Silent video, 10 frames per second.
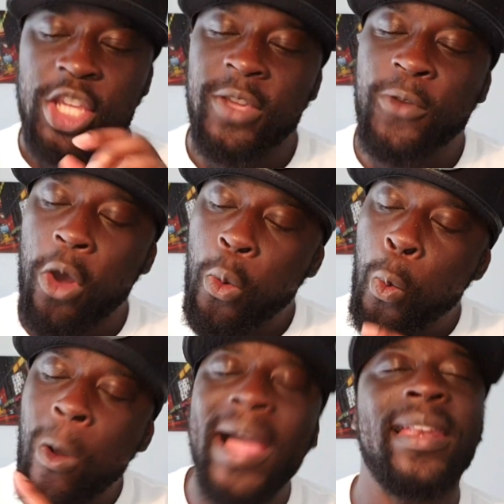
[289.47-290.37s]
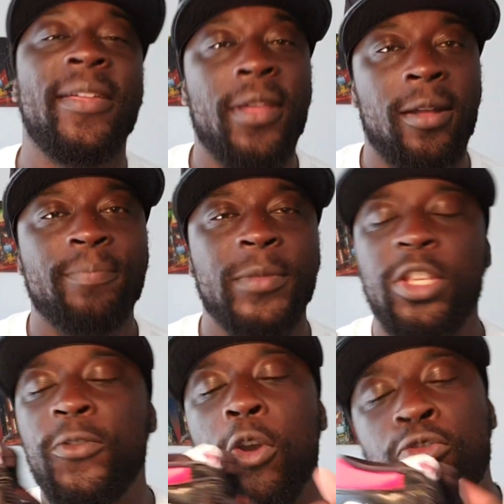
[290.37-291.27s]
You've got white leather.
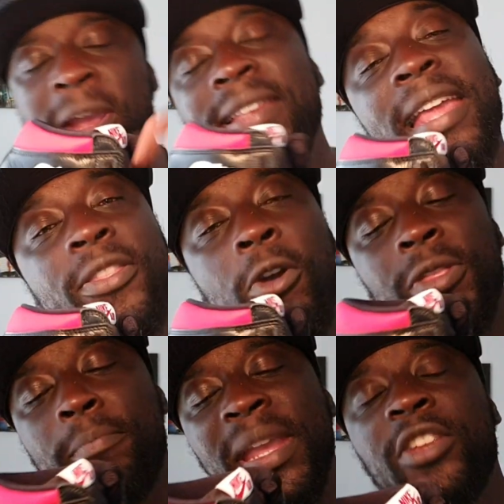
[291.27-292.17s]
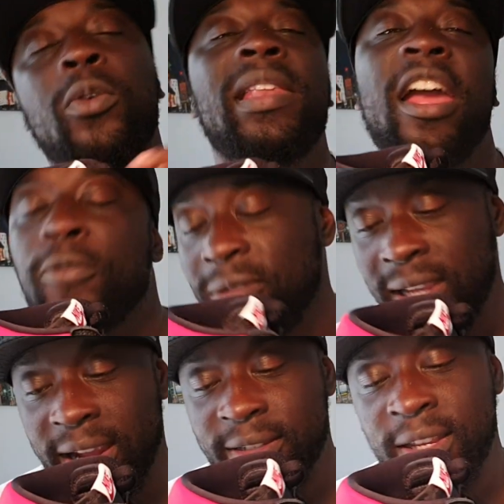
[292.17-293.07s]
You've got red leather on the medial and lateral
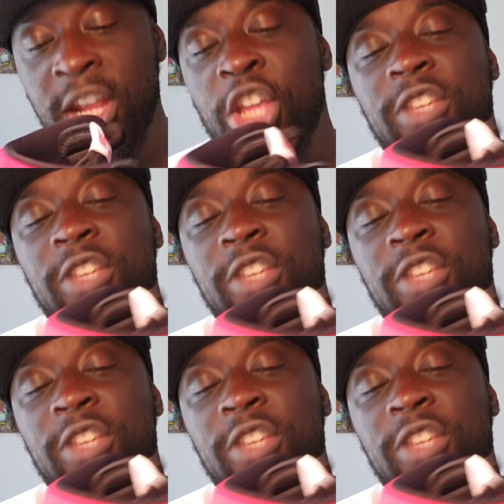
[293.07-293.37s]
sides.